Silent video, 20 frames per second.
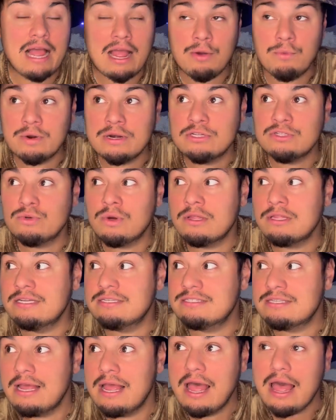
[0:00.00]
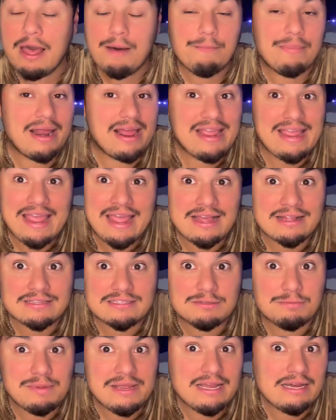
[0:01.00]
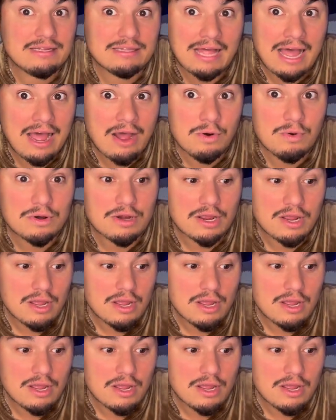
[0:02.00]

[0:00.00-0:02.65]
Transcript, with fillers: I want to do all these, but I can't speak loud.